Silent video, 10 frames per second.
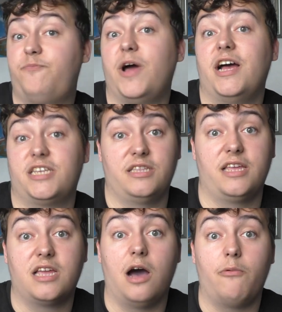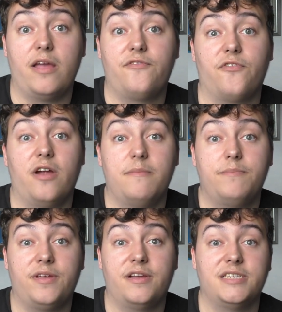personally can't wait for it
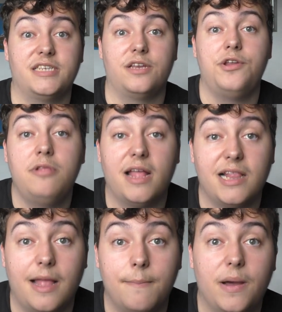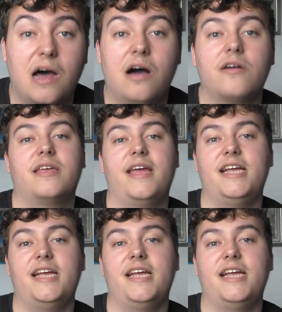because it's a new Legoland park.